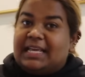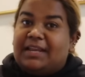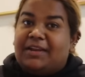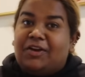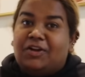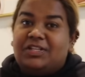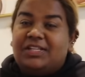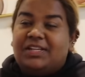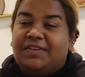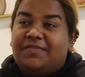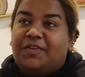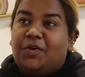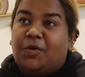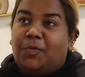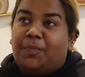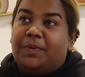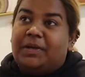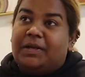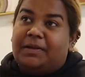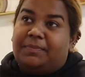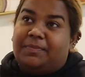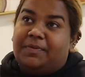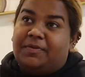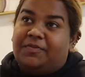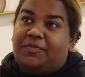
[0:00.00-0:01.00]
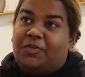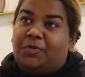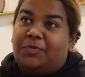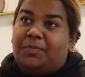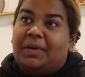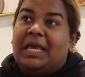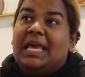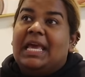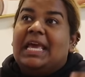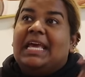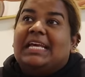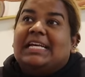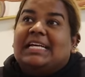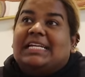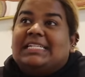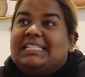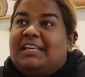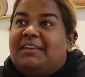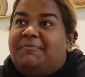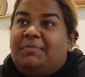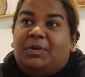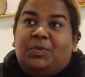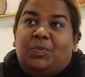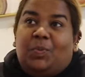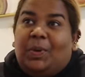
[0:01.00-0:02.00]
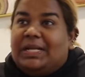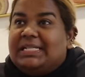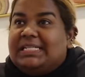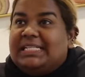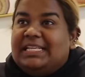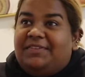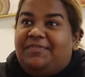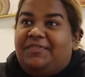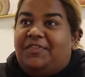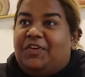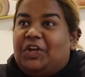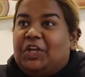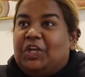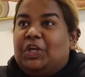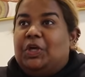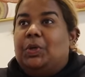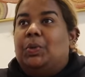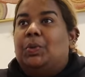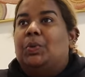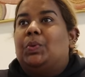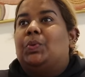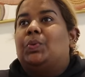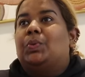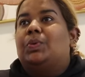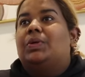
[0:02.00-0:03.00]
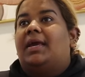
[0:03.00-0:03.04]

I'm not sure even open the perfume perfume because I've been waiting for you.